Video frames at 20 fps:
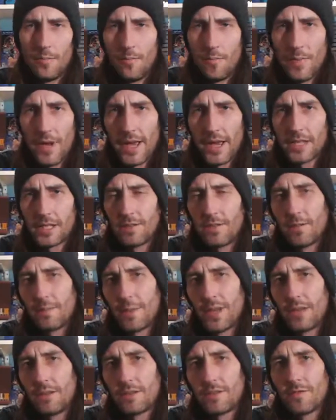massive
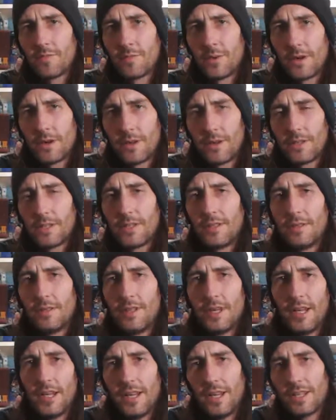amounts of parts and
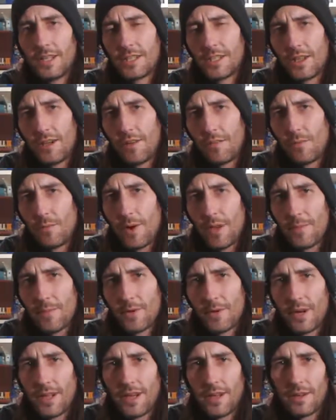stuff, way
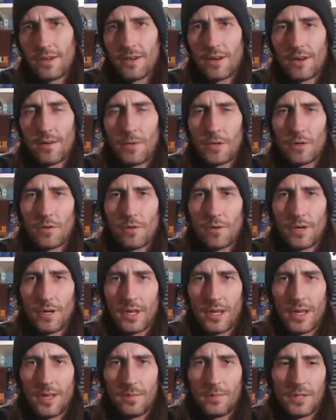more than other Armored Core
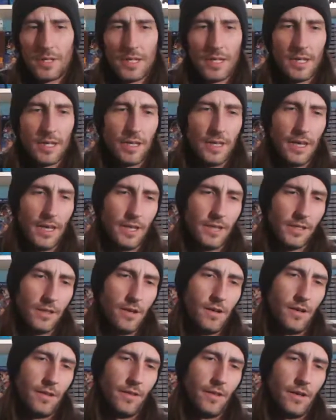games. It has an
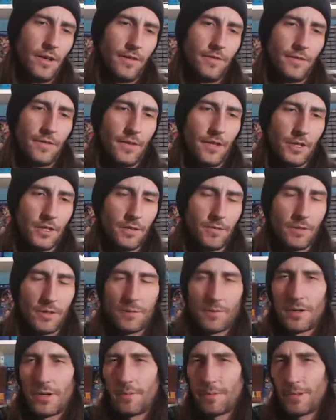online function,
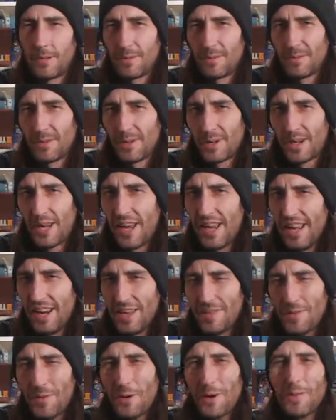which probably doesn't work
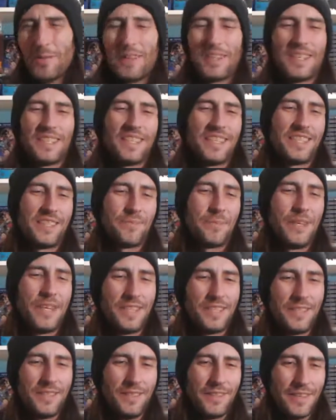anymore because it's a
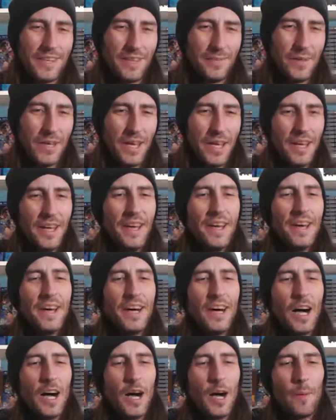PS2 game.
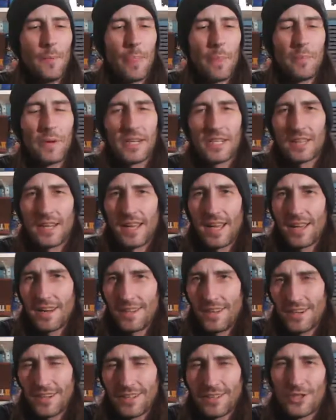But it's got
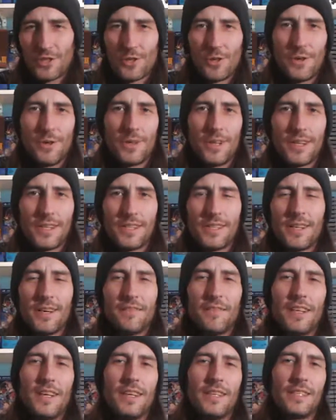analog control, a lot of
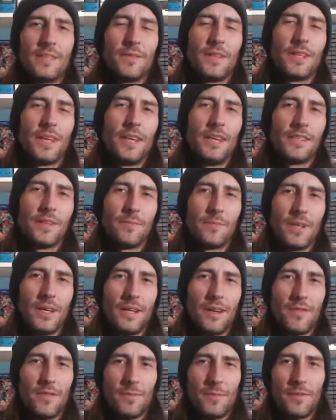stuff that some of the games I
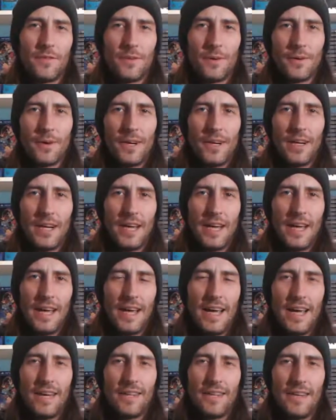played never before
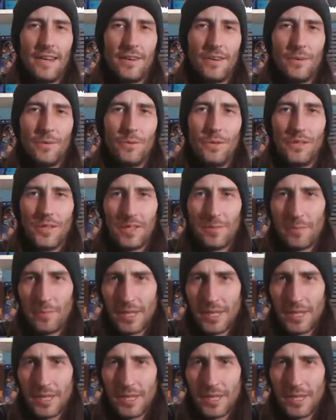had. They are really